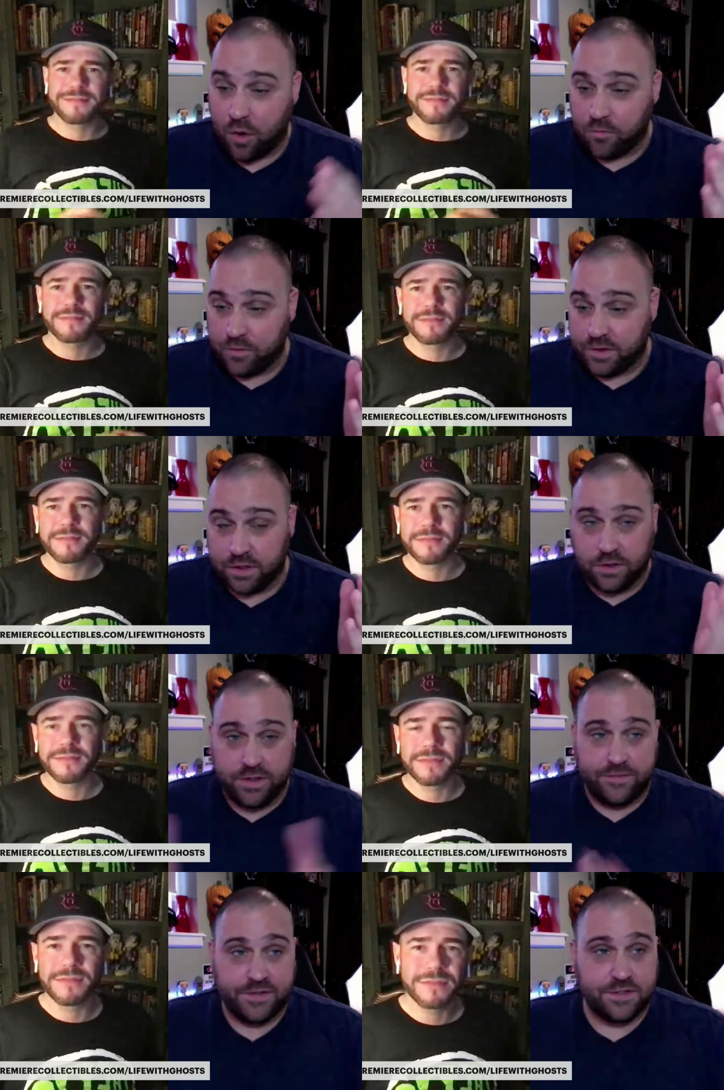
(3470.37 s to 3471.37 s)
Speaker 1: hopefully you'll
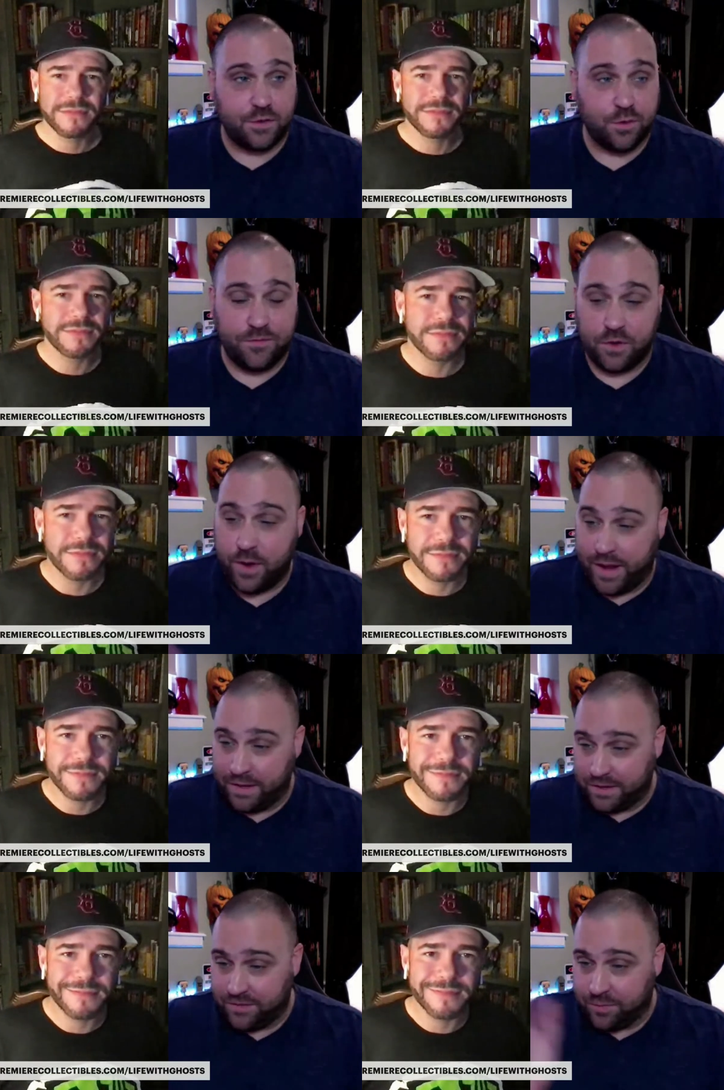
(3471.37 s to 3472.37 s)
leave us a review
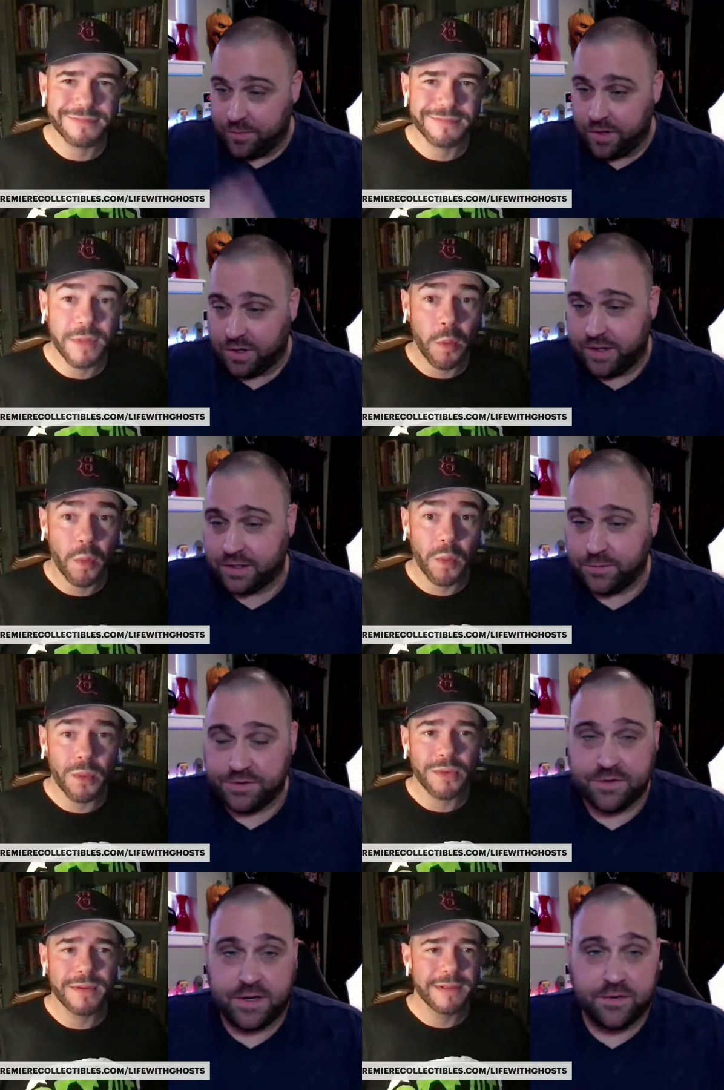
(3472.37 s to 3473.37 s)
and leave Premier
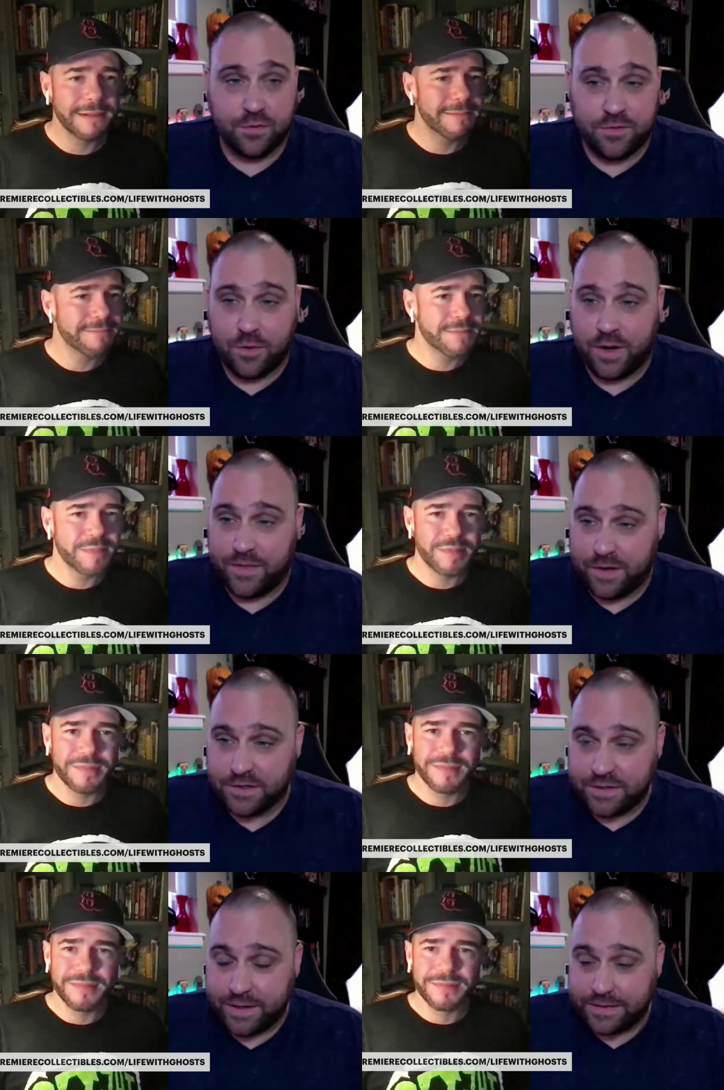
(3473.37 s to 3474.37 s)
Collectibles a nice review on
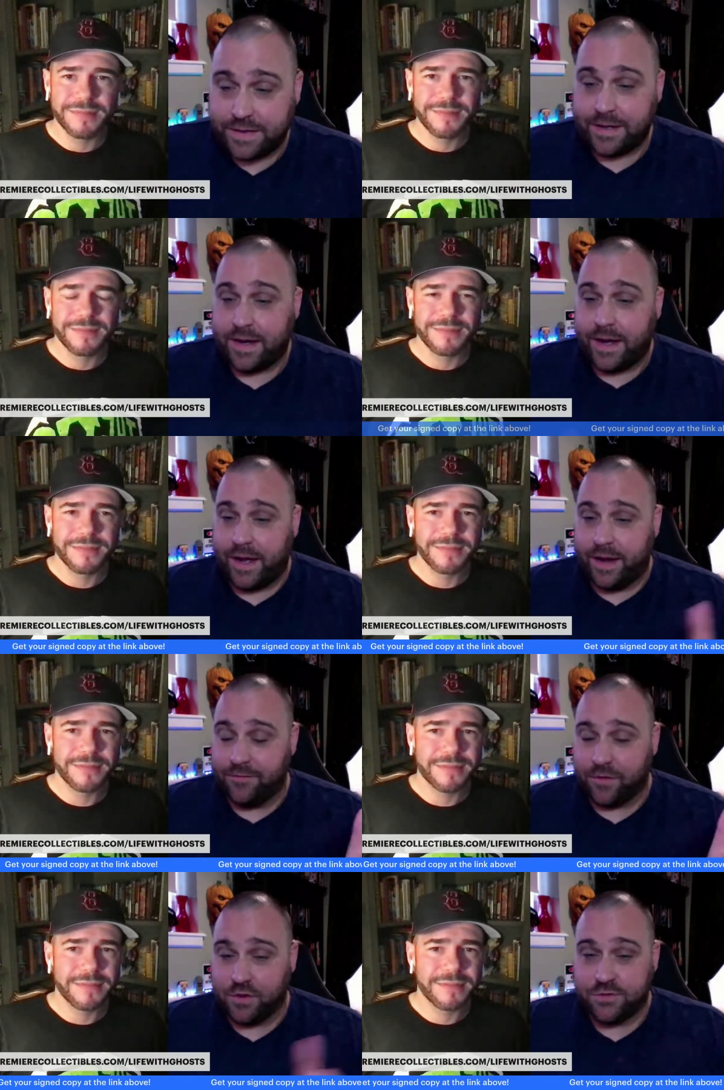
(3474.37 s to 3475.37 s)
their site.
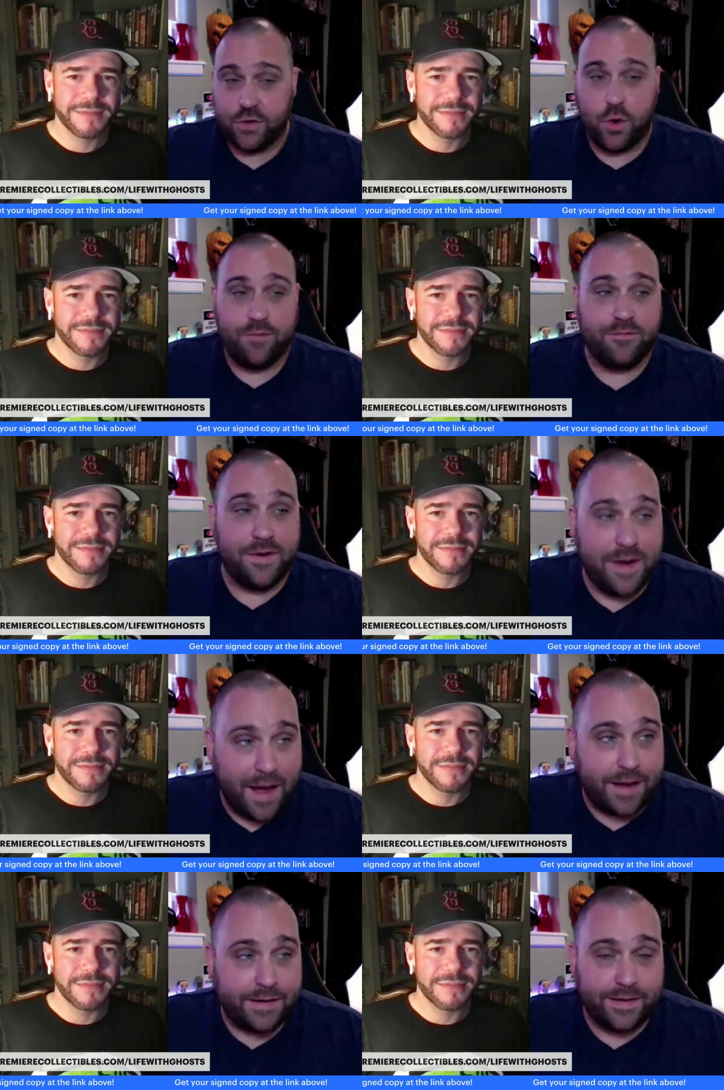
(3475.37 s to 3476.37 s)
And for those of you who have
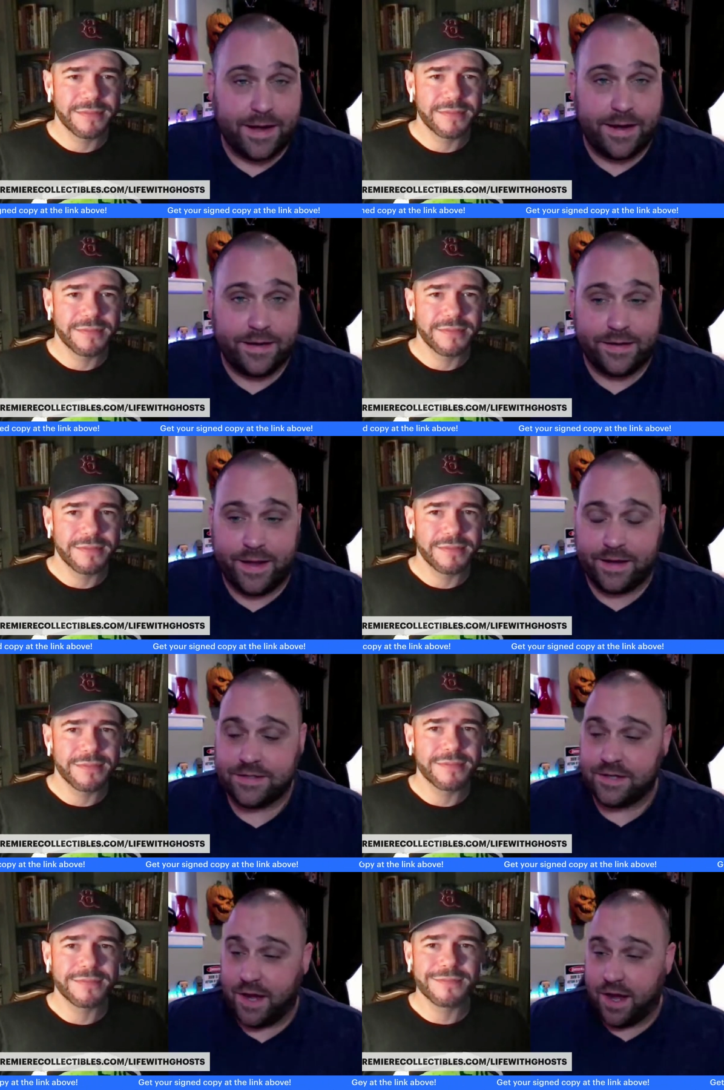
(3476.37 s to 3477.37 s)
not gotten it
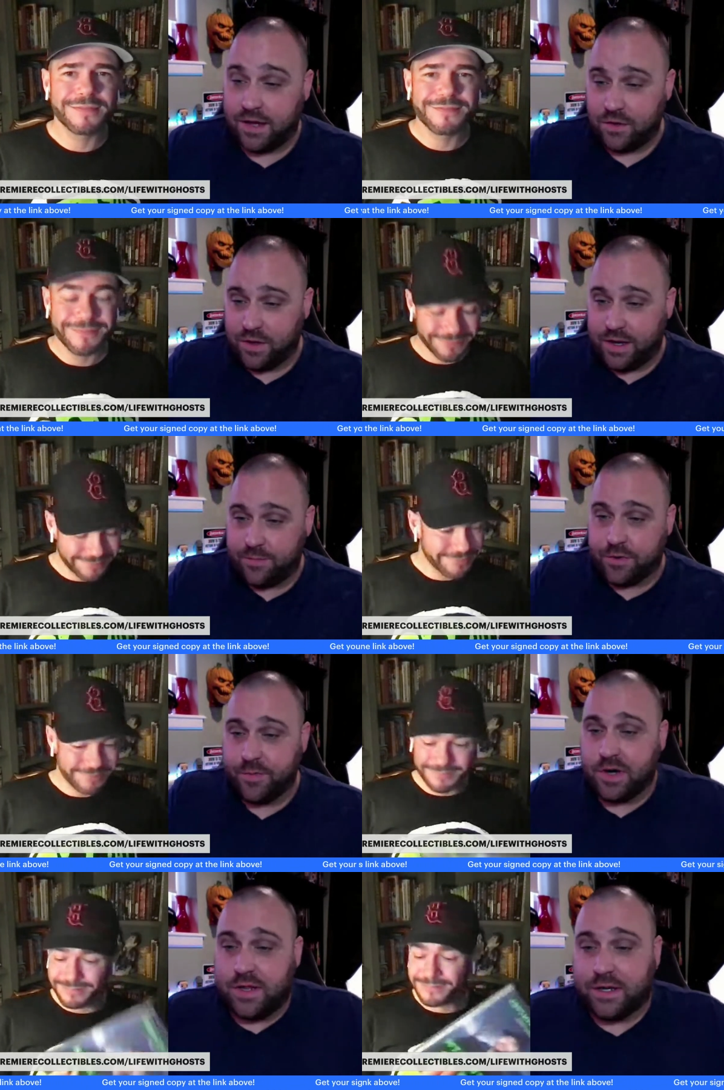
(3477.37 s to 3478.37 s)
yet, uh, you can get it at
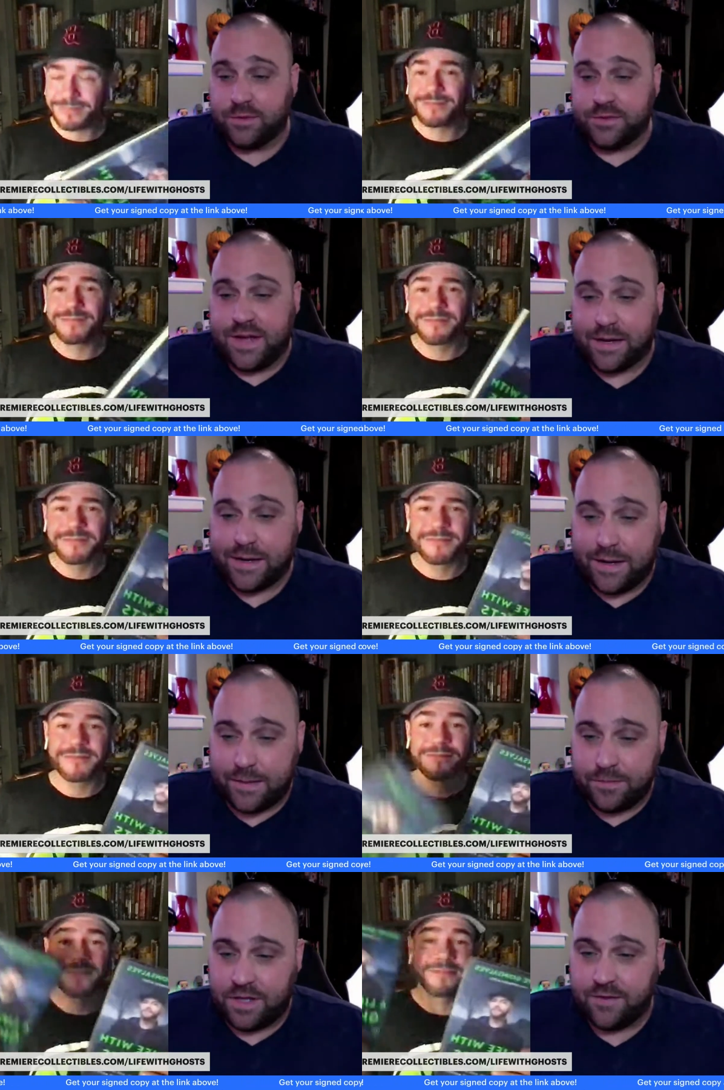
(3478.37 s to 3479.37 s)
premier collectibles dot
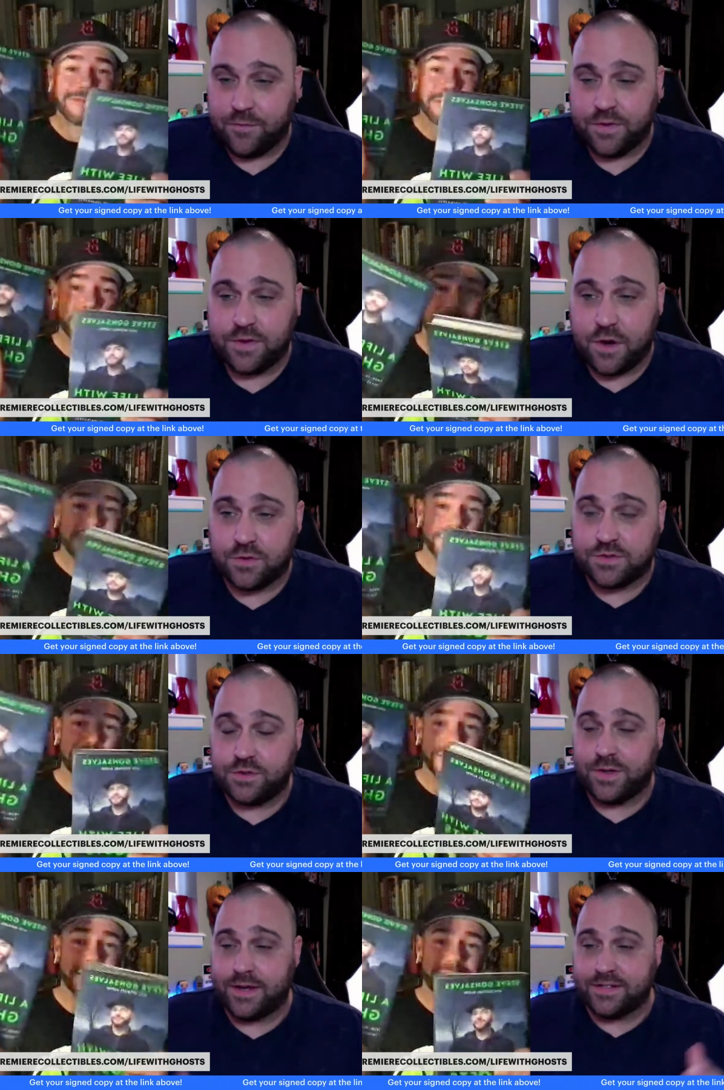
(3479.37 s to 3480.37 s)
com, Life with
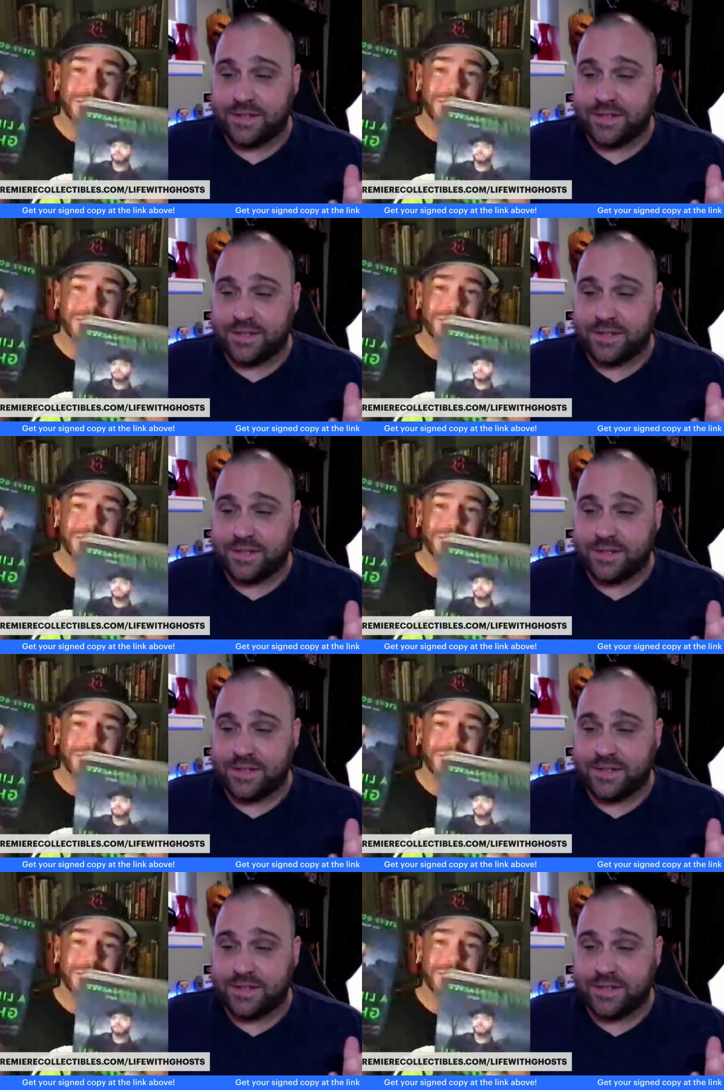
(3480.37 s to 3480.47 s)
Ghost. You can get a